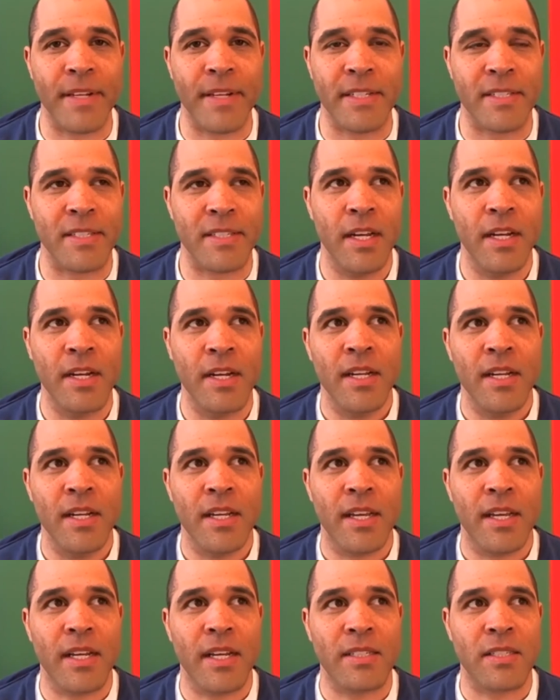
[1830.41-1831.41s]
It's
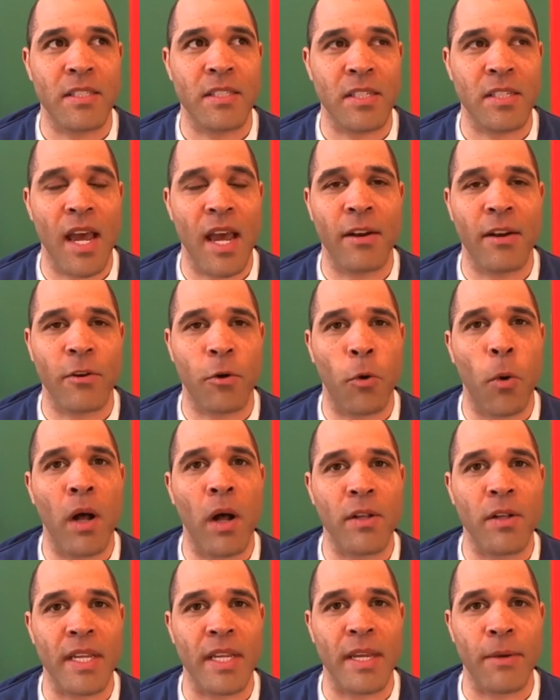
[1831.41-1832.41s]
it's a sign of
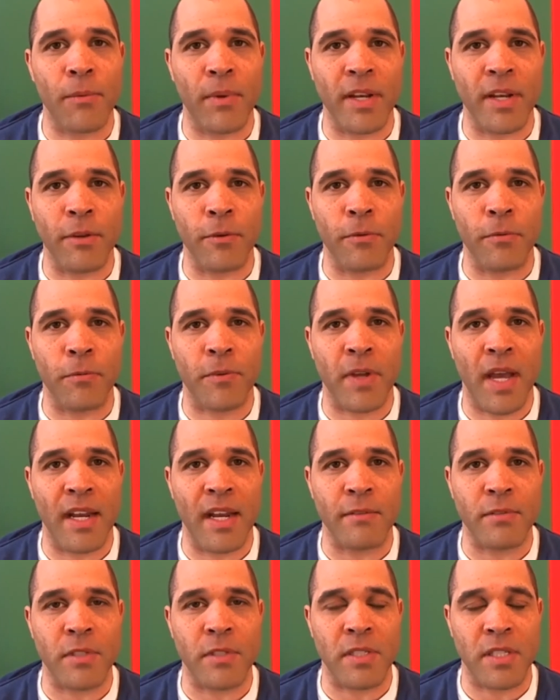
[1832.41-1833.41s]
quality when
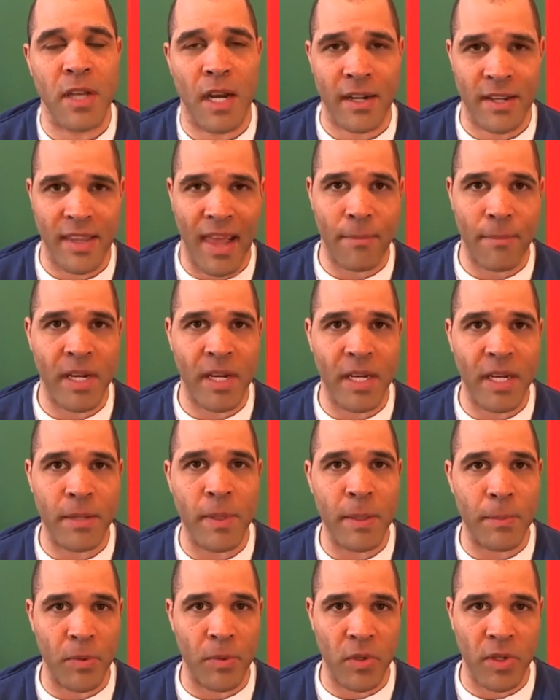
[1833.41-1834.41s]
you've kind of sucked that
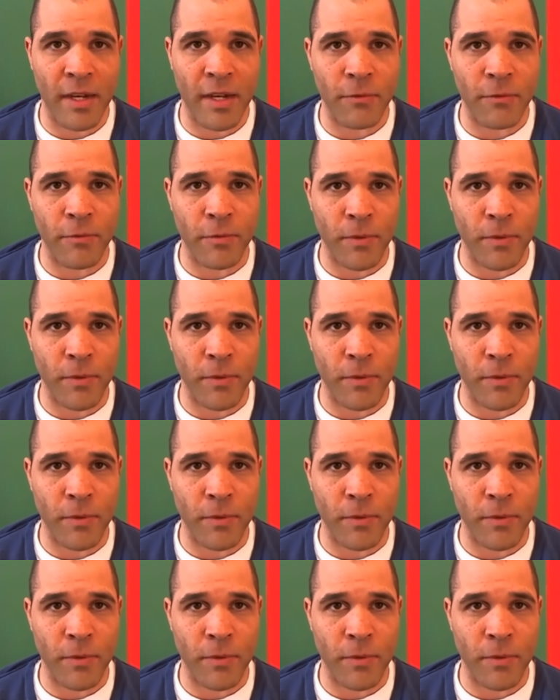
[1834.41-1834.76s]
many people in.